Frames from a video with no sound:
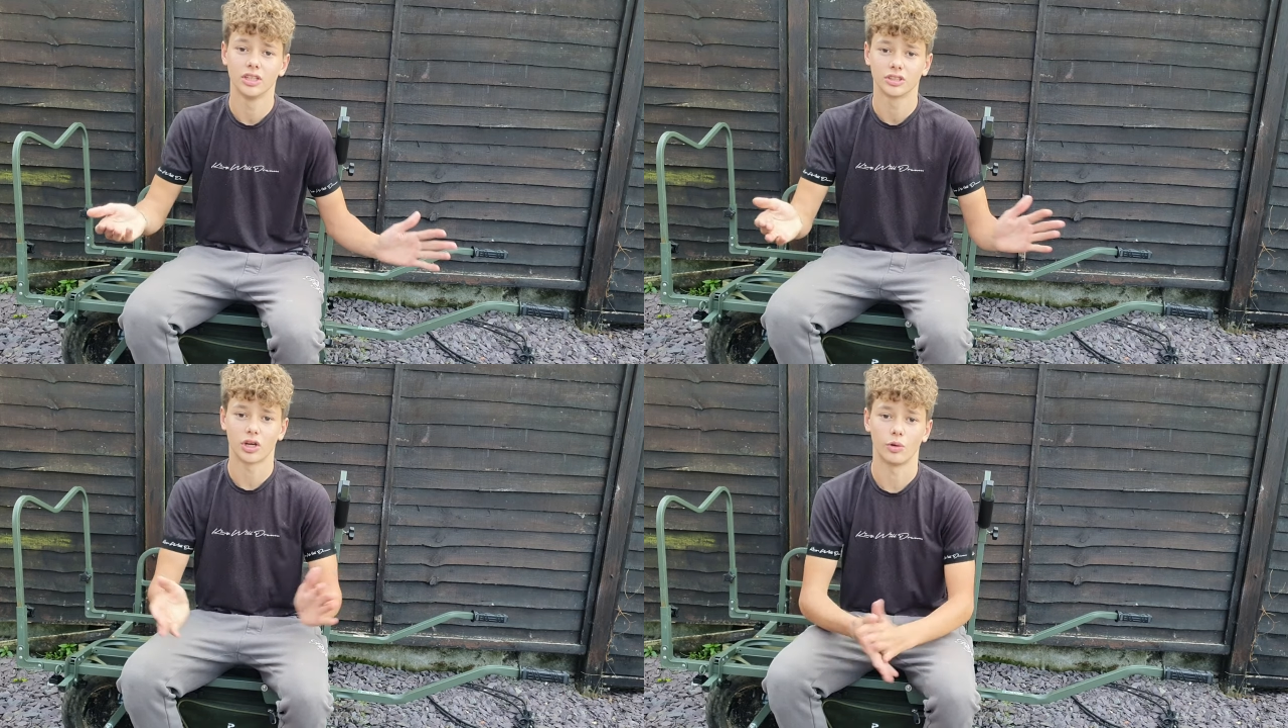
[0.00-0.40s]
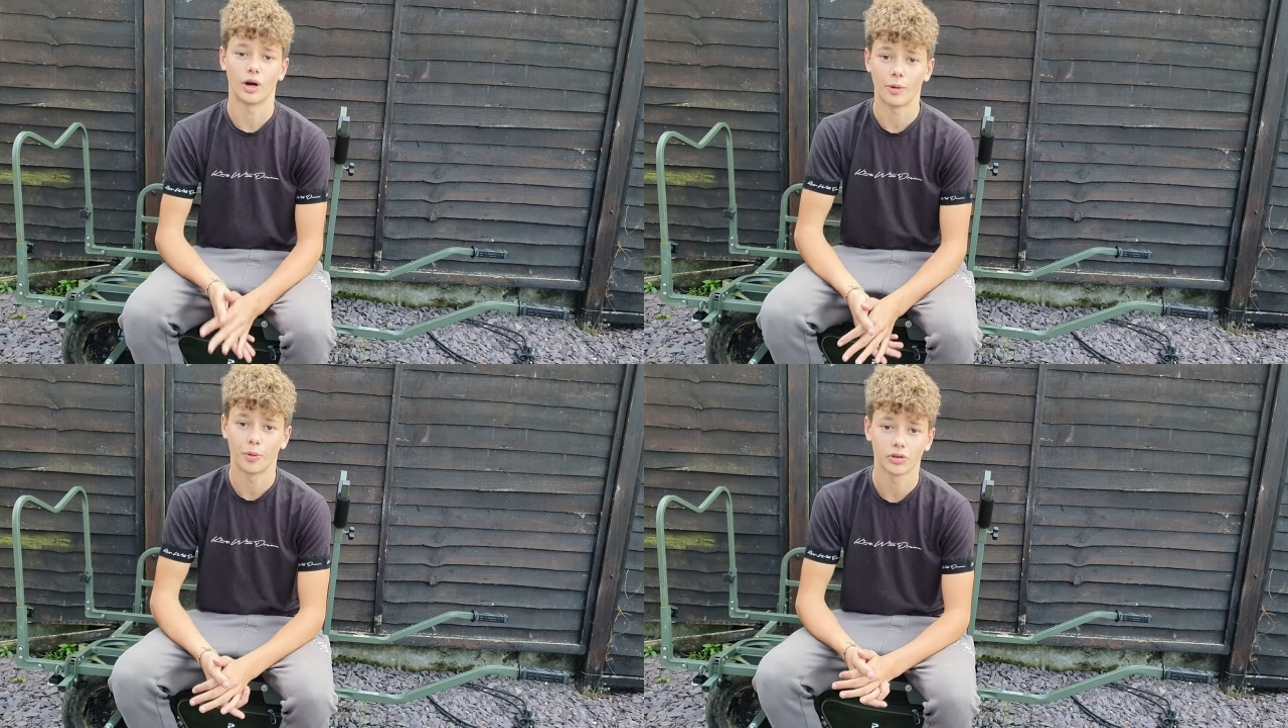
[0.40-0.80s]
So
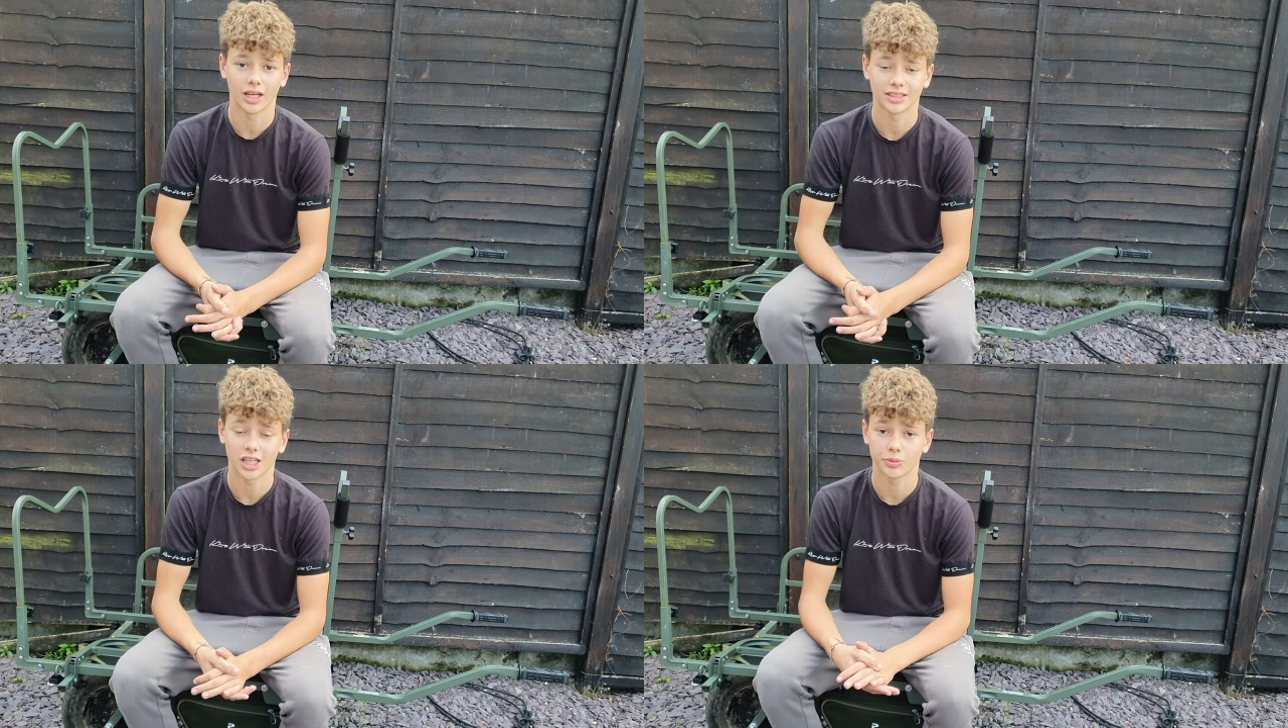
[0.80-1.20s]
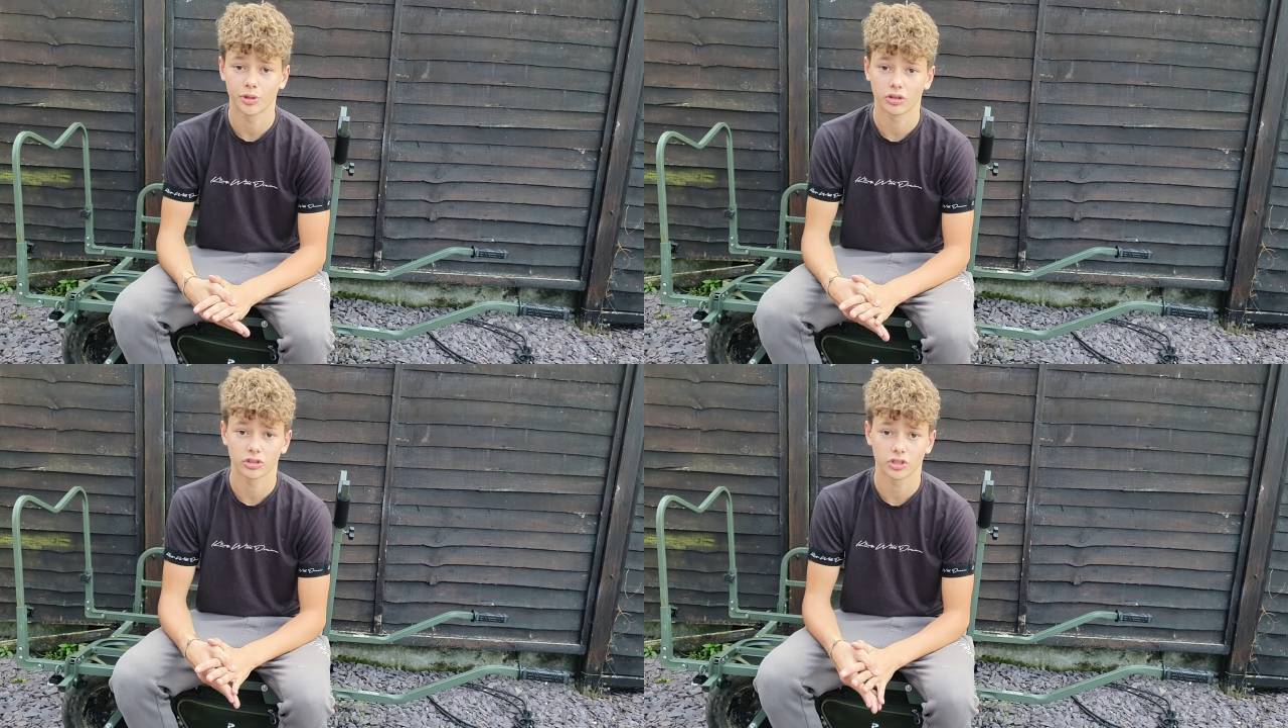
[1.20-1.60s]
I'll put that
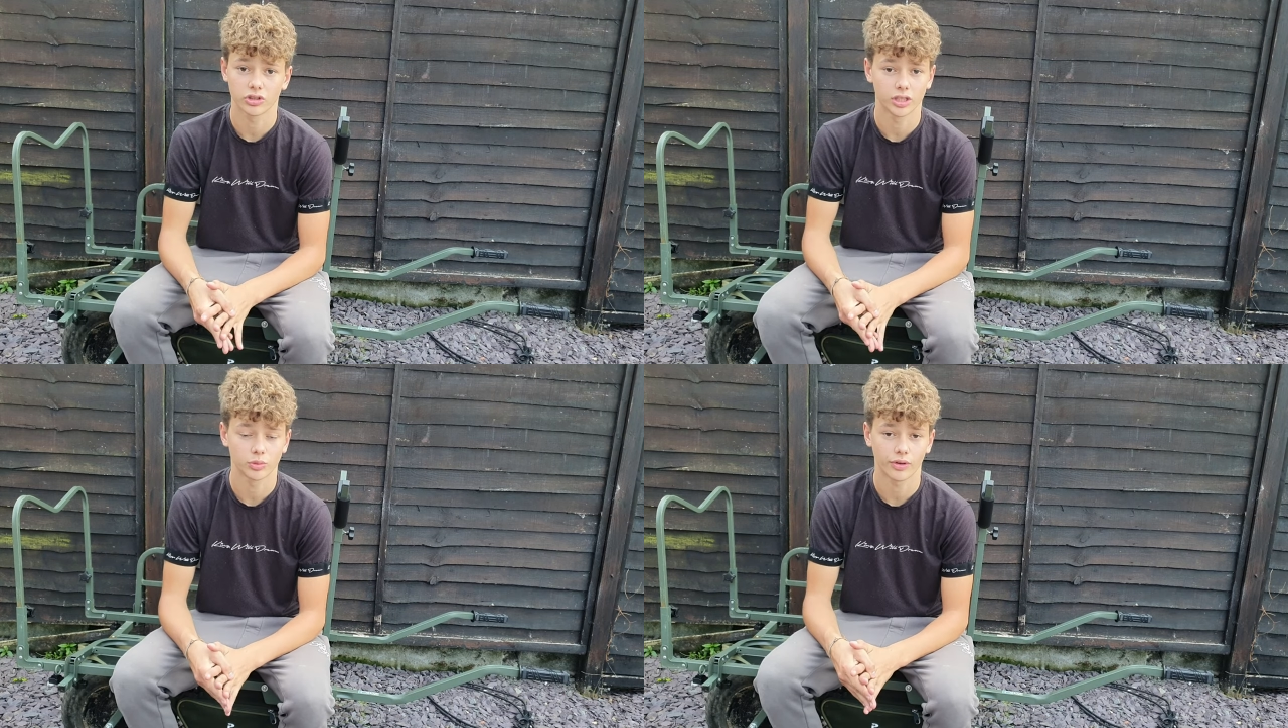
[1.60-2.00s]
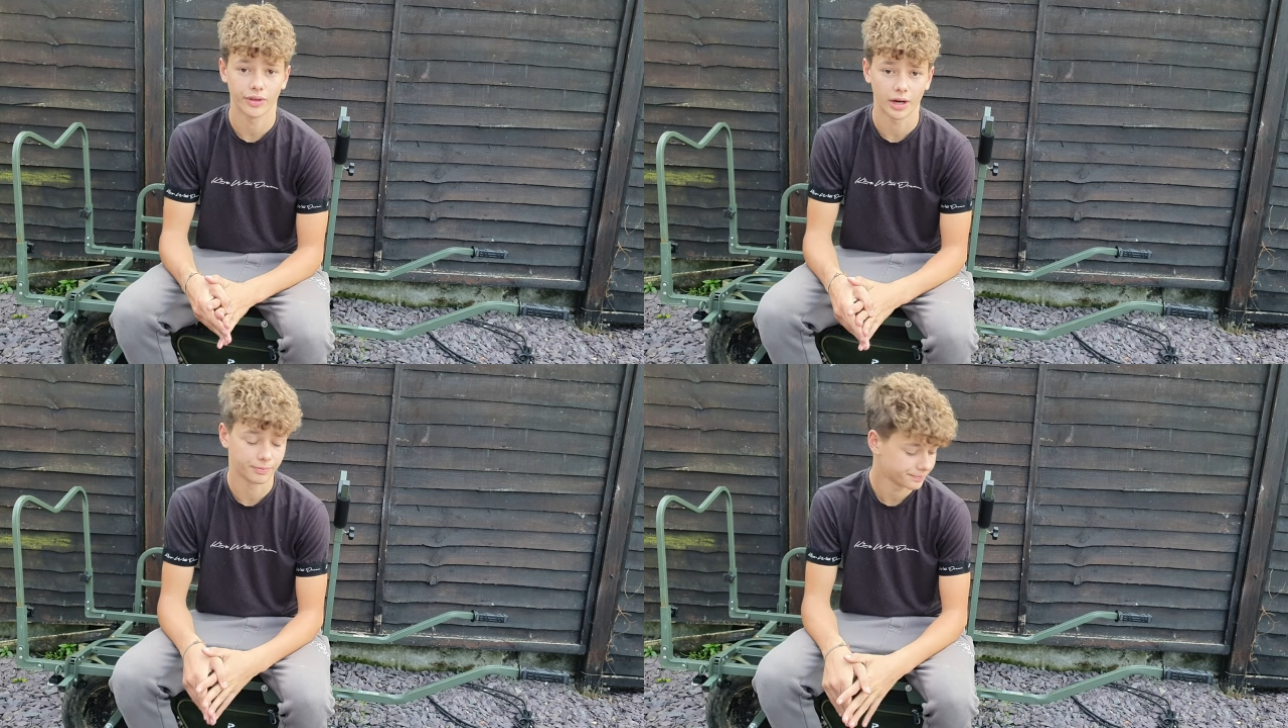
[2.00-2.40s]
attachment on the screen as well
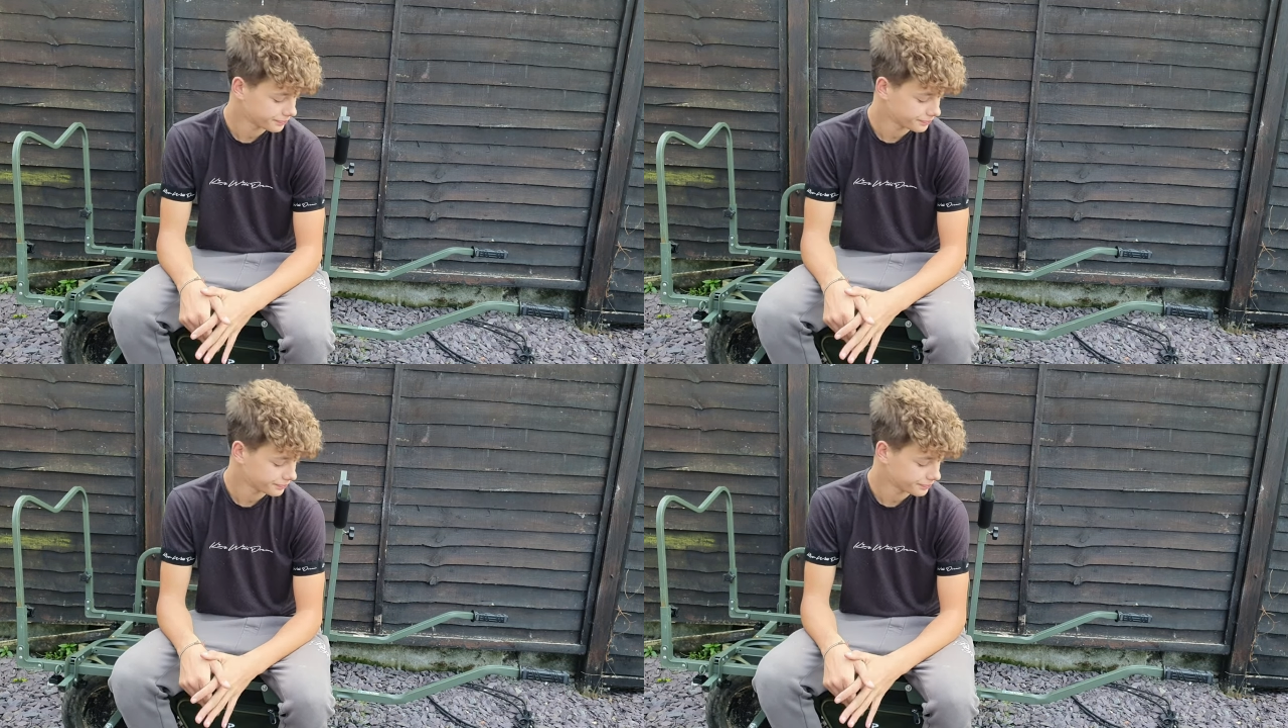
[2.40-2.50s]
now.